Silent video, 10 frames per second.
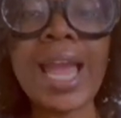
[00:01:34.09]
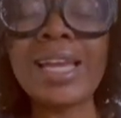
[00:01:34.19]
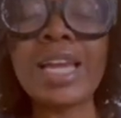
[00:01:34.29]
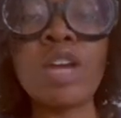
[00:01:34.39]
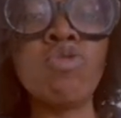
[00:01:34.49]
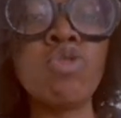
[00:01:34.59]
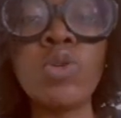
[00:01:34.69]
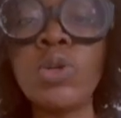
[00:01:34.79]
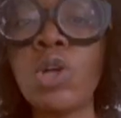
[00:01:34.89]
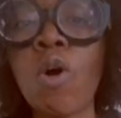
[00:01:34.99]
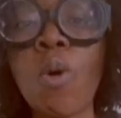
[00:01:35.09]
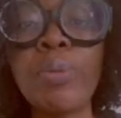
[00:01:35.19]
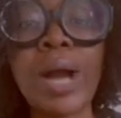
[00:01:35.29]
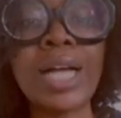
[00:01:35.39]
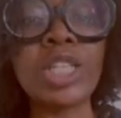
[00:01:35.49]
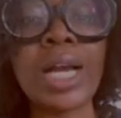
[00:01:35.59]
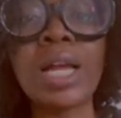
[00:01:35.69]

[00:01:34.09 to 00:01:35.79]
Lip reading: it can ruin your whole project.